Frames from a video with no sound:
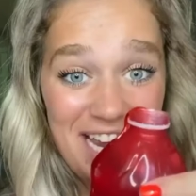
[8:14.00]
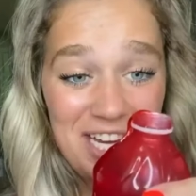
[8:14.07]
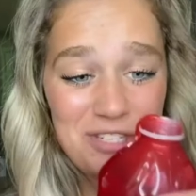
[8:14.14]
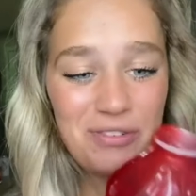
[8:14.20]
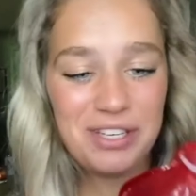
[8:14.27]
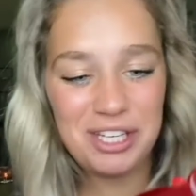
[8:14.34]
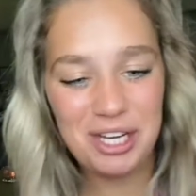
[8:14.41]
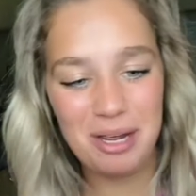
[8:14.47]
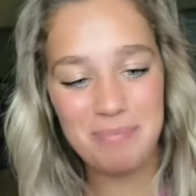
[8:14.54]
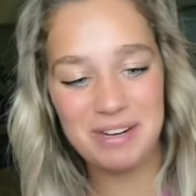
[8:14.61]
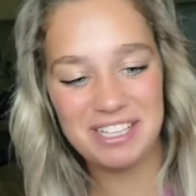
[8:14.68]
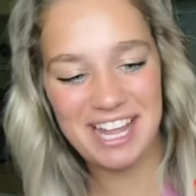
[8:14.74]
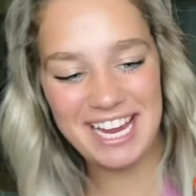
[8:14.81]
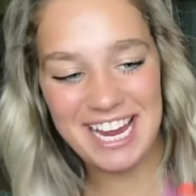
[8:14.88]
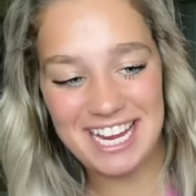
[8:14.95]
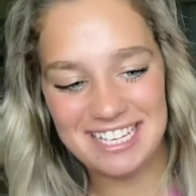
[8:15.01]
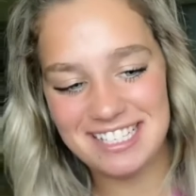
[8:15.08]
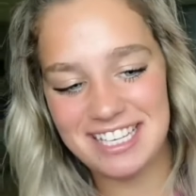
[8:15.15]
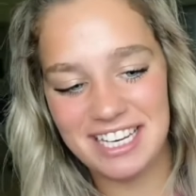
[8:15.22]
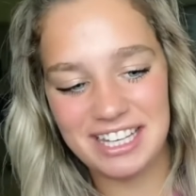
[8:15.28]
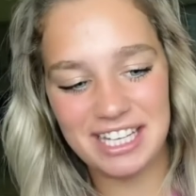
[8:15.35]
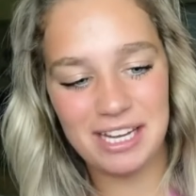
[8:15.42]
really good, but it like
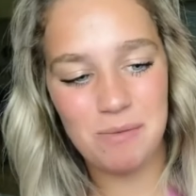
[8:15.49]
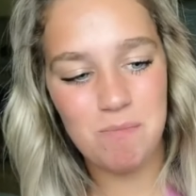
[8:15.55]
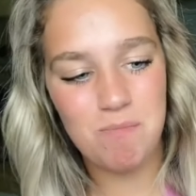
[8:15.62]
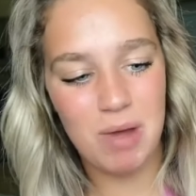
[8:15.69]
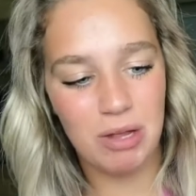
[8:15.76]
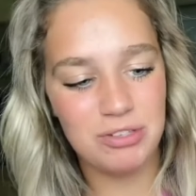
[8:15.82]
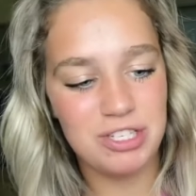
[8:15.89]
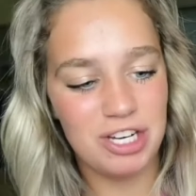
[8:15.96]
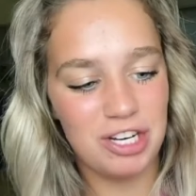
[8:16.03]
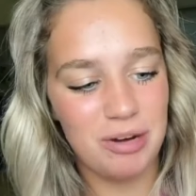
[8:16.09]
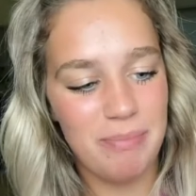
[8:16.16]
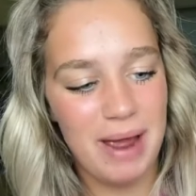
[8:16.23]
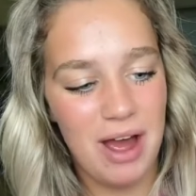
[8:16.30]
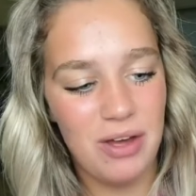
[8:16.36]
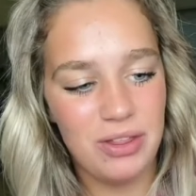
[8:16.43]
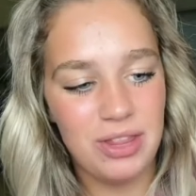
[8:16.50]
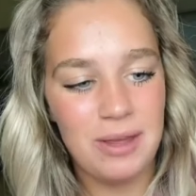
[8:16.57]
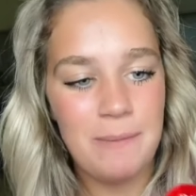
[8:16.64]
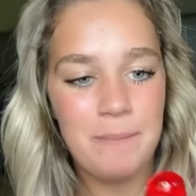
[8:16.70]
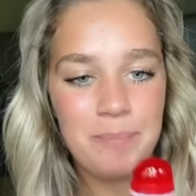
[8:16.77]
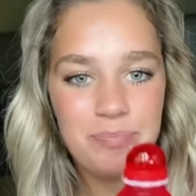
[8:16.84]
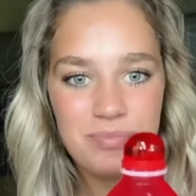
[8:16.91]
instantly melts in your mouth
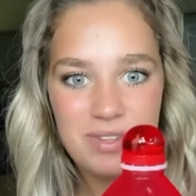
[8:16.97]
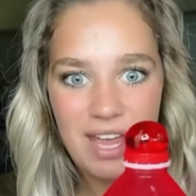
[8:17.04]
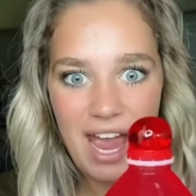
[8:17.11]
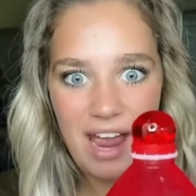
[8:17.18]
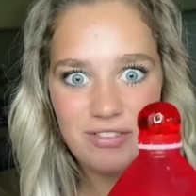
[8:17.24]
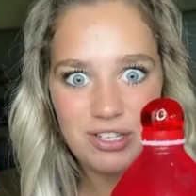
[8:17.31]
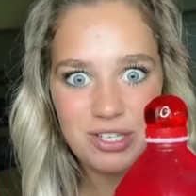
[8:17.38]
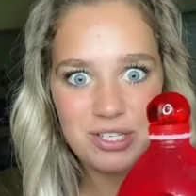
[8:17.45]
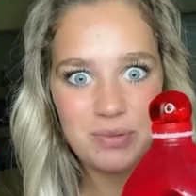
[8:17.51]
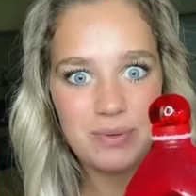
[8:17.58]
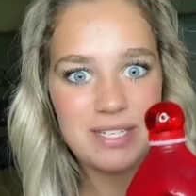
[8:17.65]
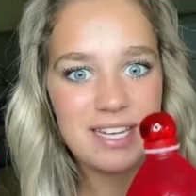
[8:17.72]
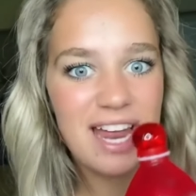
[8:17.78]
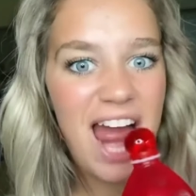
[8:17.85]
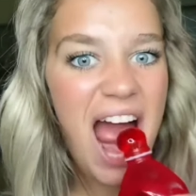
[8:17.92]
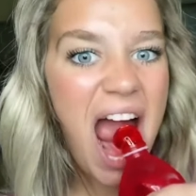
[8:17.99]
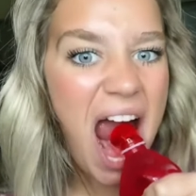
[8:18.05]
after you squeeze it.